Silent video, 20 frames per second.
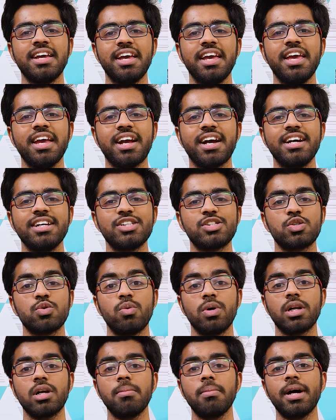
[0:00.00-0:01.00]
Hey guys,
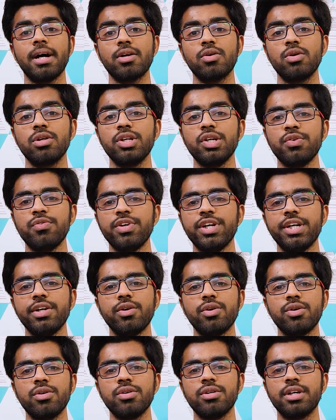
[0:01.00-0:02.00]
welcome back to a new
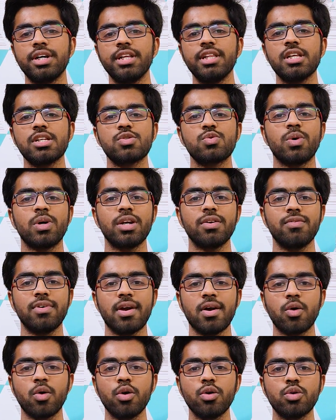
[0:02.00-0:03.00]
video. In this one,
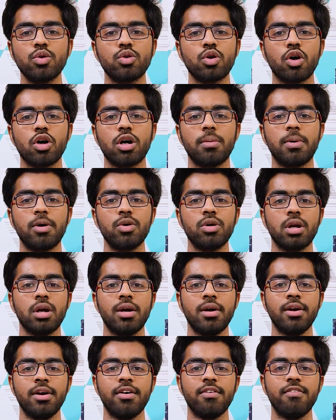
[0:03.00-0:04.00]
we are going to talk about
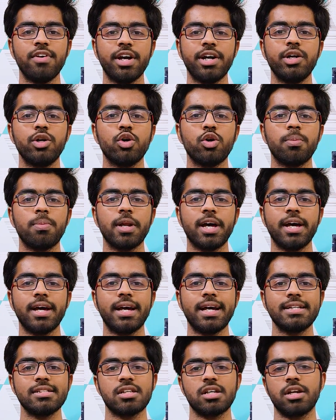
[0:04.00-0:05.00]
where to
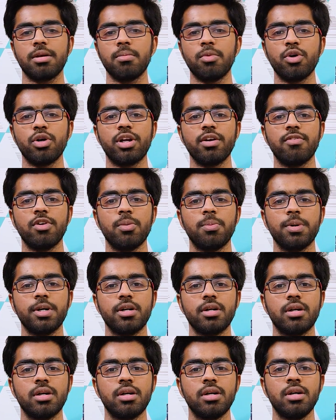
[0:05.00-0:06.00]
apply as a remote
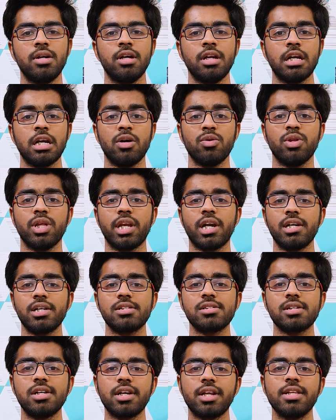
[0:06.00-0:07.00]
developer. Now there are
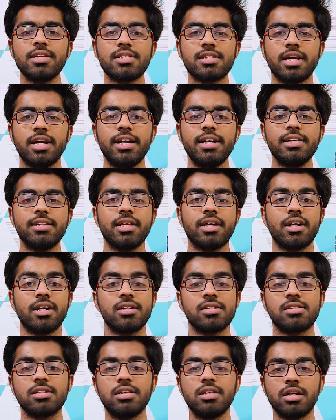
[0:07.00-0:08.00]
certain sites, there
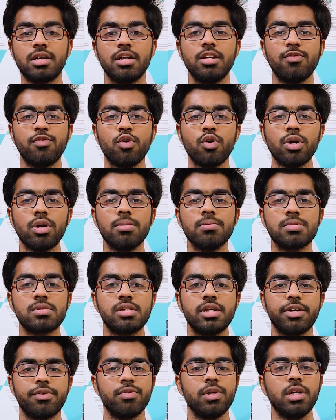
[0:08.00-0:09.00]
are certain
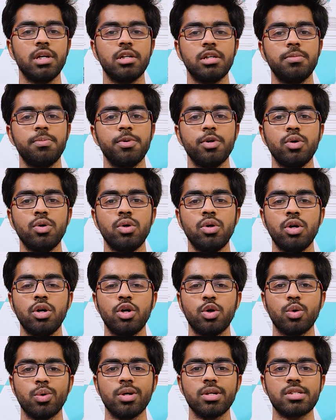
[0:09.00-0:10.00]
forums that will help you
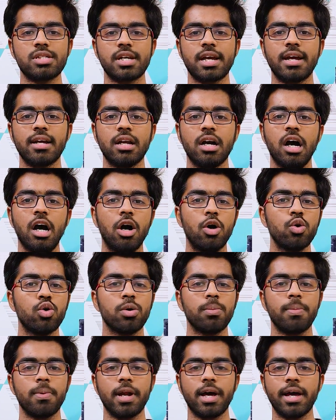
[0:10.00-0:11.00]
to understand how
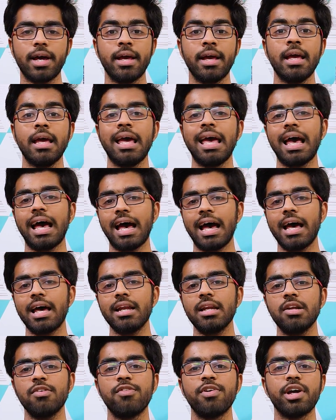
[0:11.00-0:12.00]
to apply
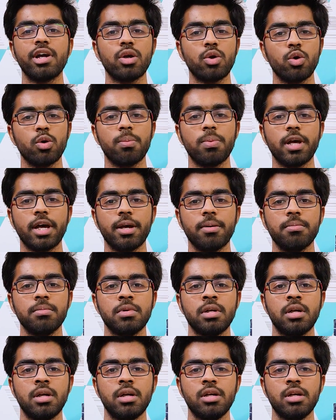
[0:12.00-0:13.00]
and where to apply.
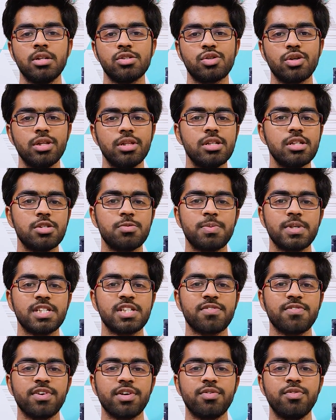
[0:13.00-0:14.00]
So in this
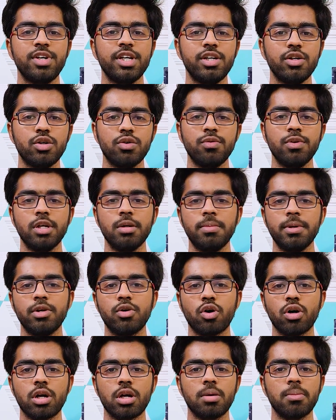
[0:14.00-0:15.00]
specific video, we will be
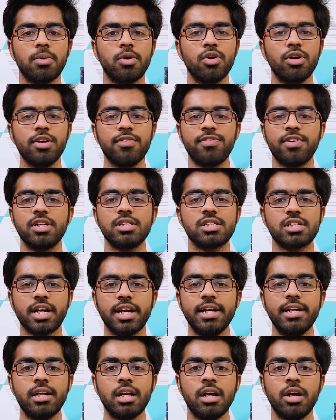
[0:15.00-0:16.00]
talking about different
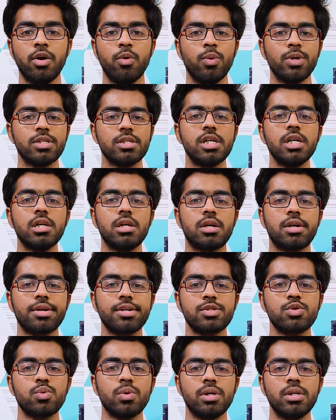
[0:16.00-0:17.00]
sites which are
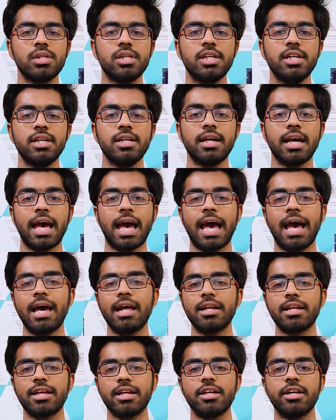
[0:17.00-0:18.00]
trustworthy
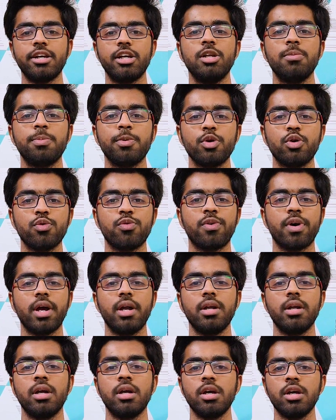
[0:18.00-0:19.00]
and can help you to
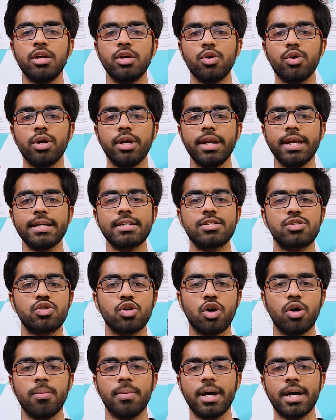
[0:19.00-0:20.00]
find your next
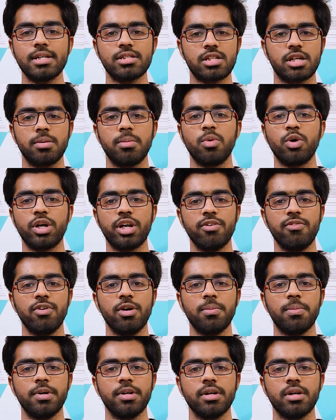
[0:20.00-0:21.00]
job as remote
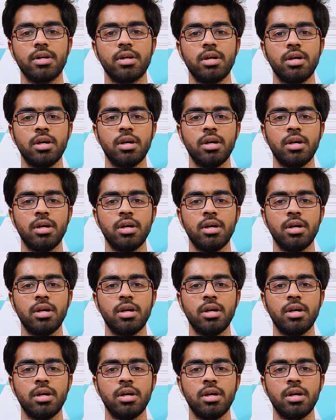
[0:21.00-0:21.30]
developer.